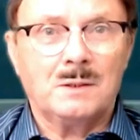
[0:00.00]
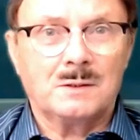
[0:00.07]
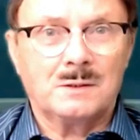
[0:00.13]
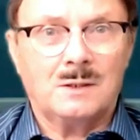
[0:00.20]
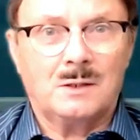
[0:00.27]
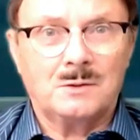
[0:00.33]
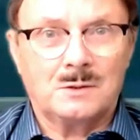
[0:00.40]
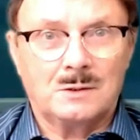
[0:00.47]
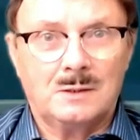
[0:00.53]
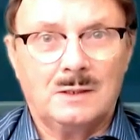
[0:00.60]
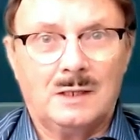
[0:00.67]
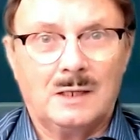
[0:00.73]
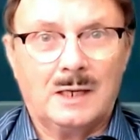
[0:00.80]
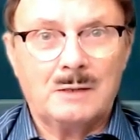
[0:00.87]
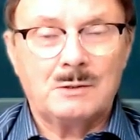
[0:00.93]
on
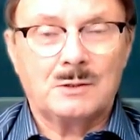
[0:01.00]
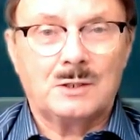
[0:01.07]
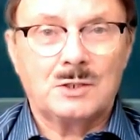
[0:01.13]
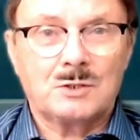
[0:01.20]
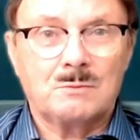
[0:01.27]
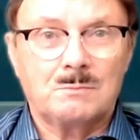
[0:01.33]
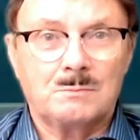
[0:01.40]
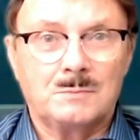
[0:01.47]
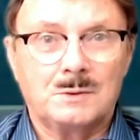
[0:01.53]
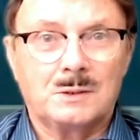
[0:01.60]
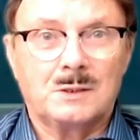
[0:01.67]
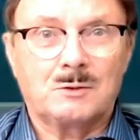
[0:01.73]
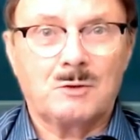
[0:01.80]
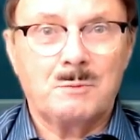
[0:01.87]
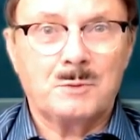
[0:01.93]
allowing these
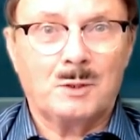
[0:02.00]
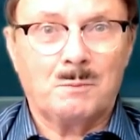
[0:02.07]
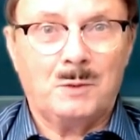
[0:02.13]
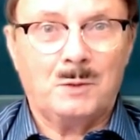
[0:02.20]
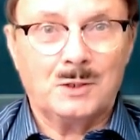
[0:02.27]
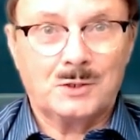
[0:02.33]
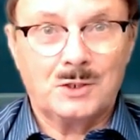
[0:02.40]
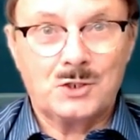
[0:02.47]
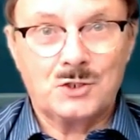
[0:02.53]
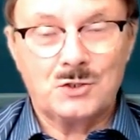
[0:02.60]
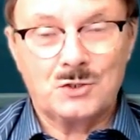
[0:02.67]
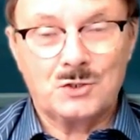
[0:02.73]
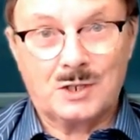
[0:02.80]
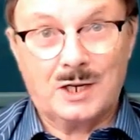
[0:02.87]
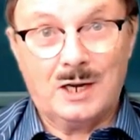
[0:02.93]
criminal
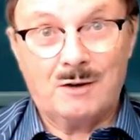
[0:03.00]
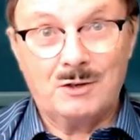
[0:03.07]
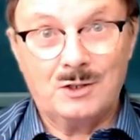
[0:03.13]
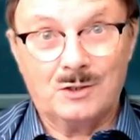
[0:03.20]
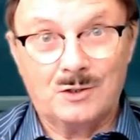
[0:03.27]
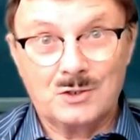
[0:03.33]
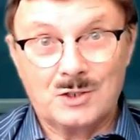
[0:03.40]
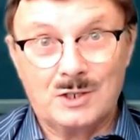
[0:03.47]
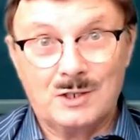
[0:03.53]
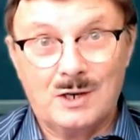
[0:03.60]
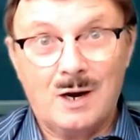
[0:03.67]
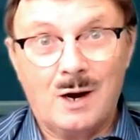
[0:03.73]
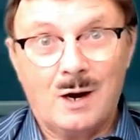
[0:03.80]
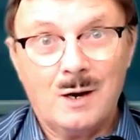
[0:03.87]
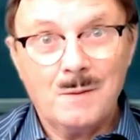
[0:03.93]
politicians to carry on as they
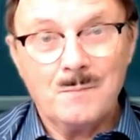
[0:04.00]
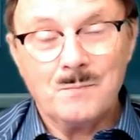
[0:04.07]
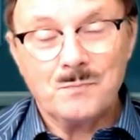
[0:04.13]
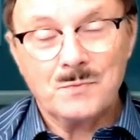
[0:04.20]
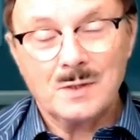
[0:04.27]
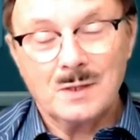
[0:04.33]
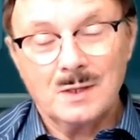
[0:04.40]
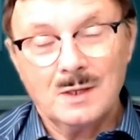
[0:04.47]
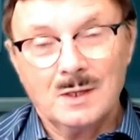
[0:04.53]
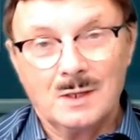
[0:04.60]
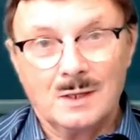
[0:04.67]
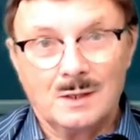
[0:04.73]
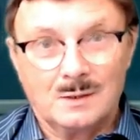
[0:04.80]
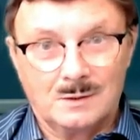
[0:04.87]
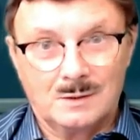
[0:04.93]
are,
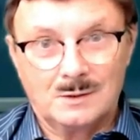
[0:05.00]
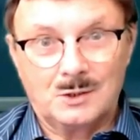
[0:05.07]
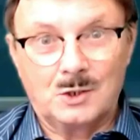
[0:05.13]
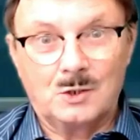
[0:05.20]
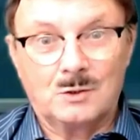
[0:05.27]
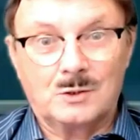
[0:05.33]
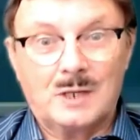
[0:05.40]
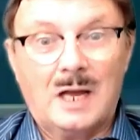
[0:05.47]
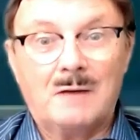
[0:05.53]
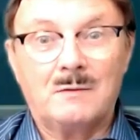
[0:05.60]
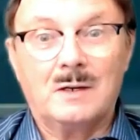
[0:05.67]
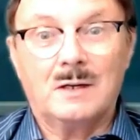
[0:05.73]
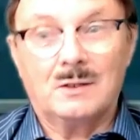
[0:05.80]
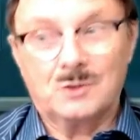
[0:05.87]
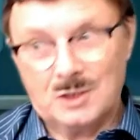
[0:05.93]
you're going to have
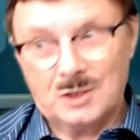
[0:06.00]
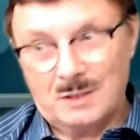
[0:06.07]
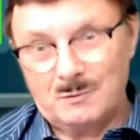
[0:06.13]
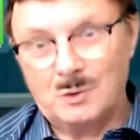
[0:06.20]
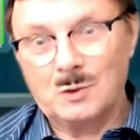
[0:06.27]
a